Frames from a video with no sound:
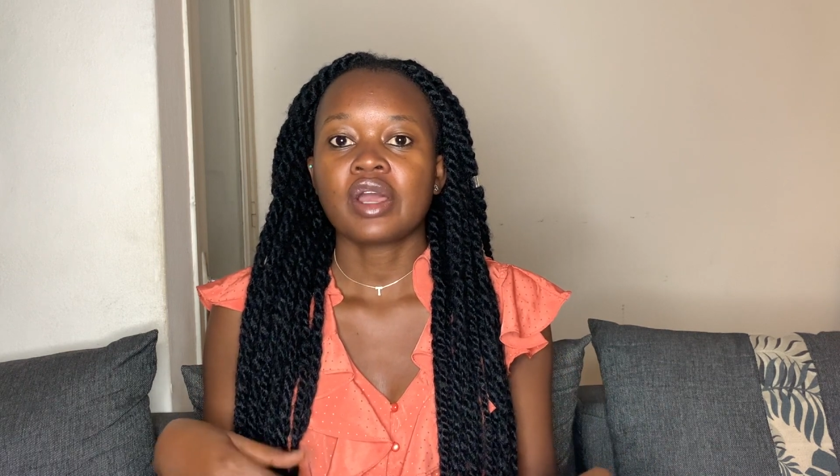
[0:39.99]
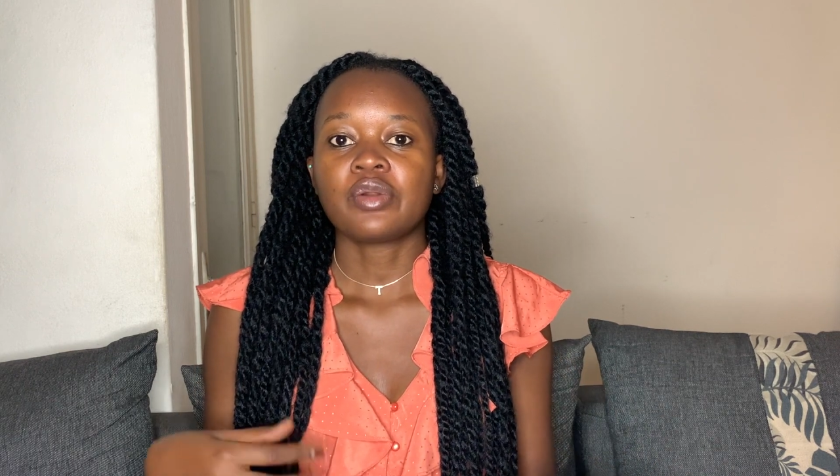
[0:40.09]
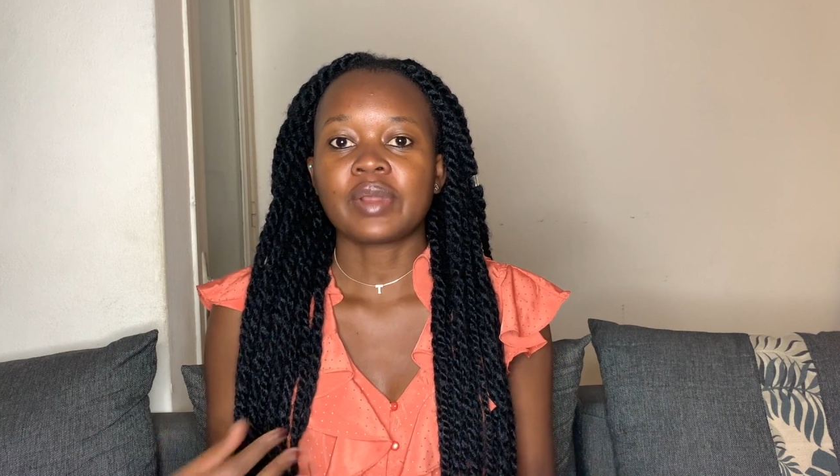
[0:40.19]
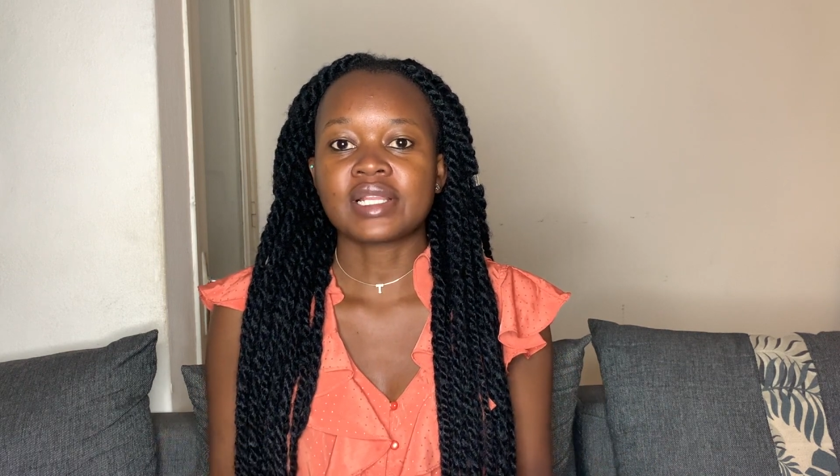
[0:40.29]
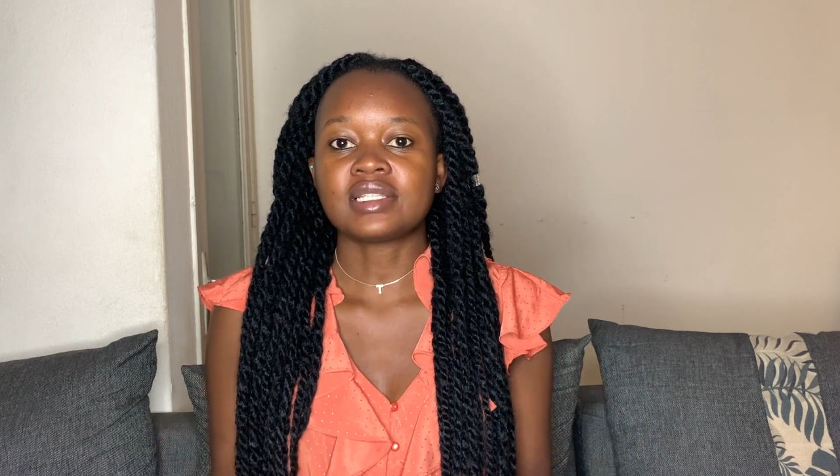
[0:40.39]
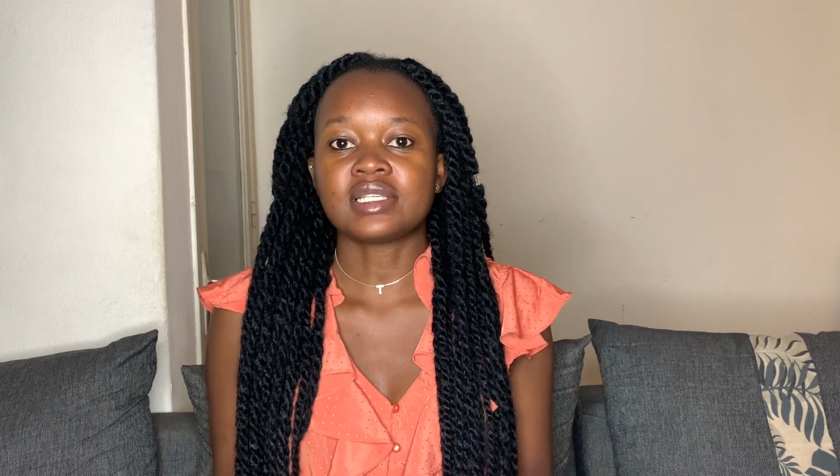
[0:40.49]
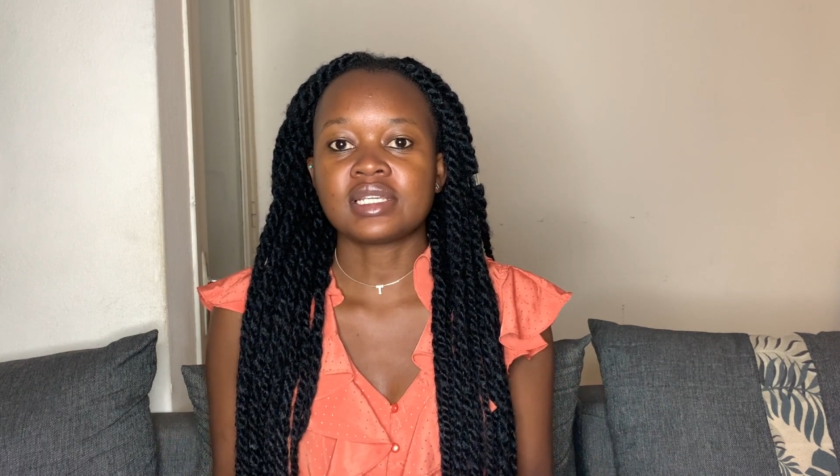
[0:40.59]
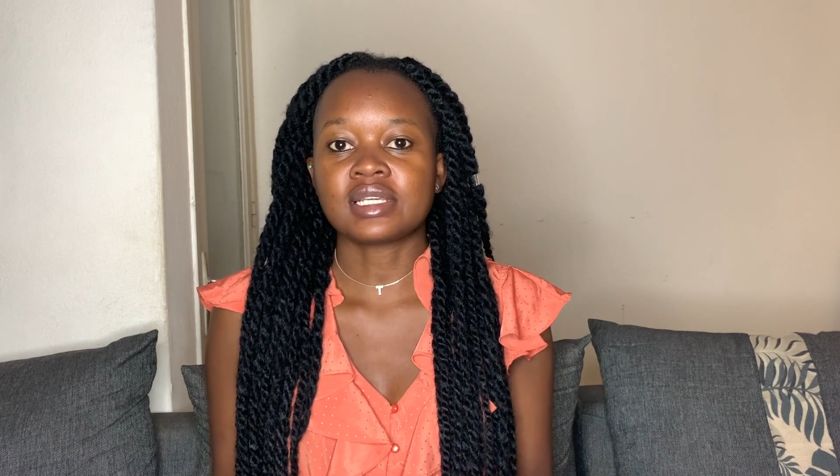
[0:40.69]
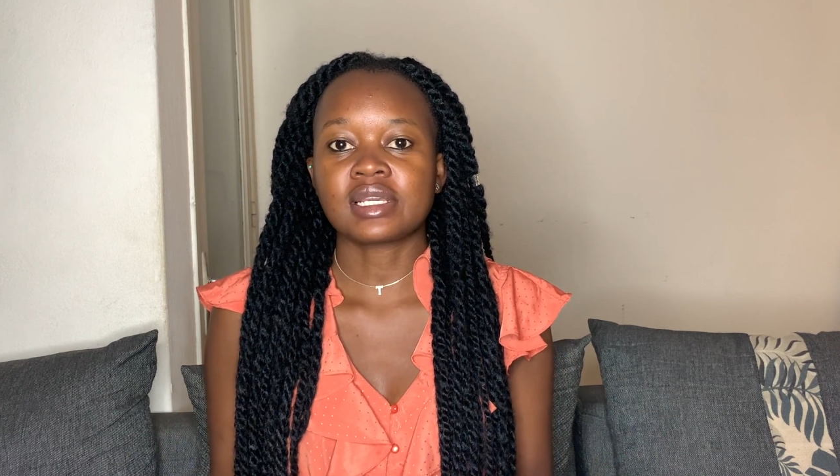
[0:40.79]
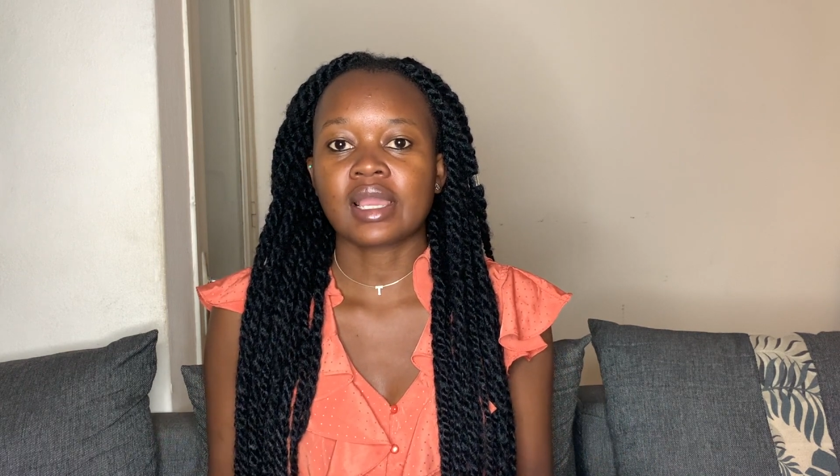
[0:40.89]

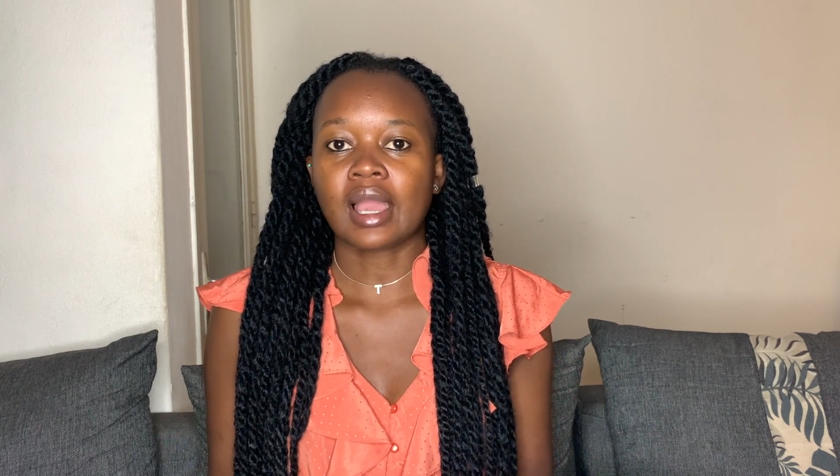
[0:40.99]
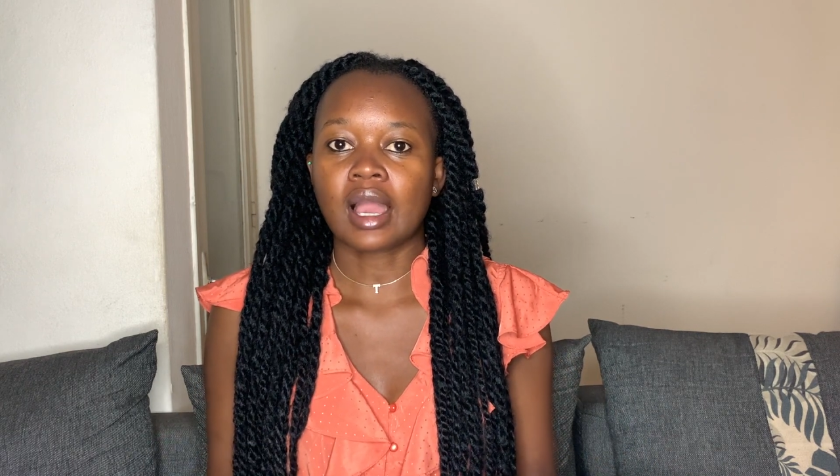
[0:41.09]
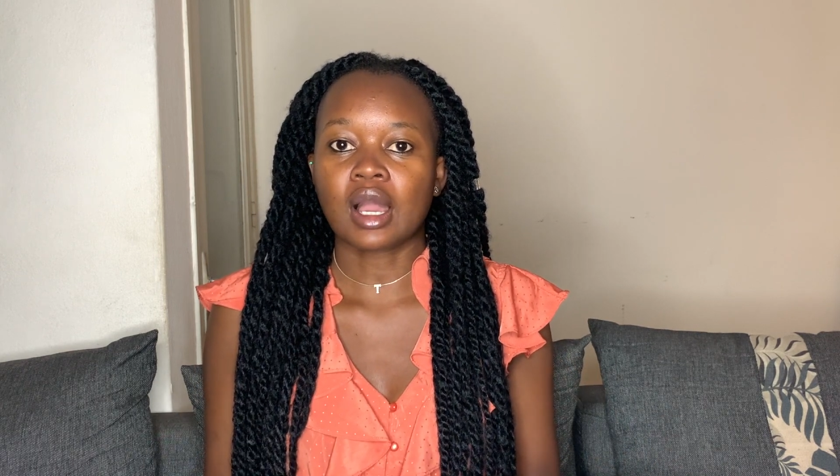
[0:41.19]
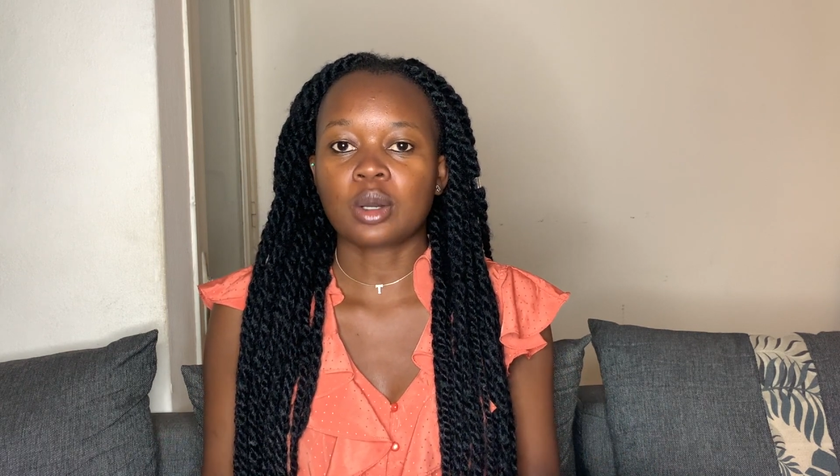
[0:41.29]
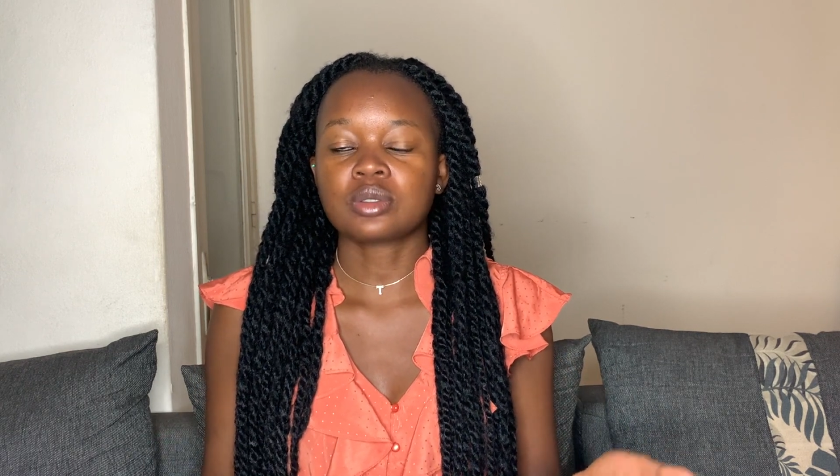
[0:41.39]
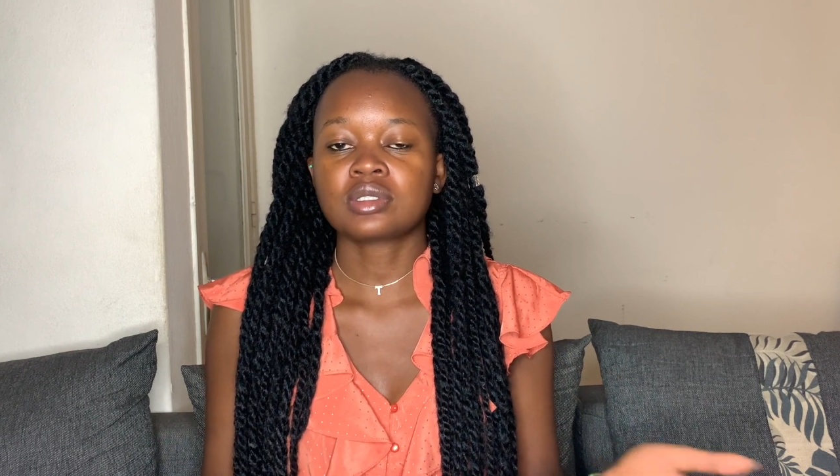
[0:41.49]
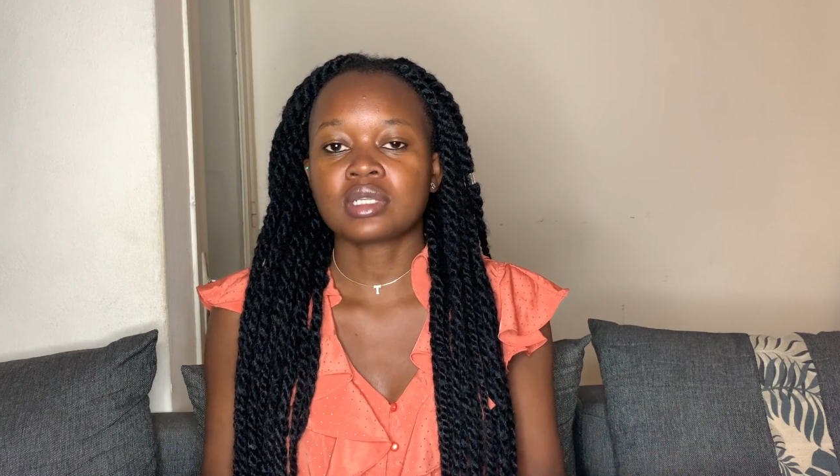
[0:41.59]
renting a house,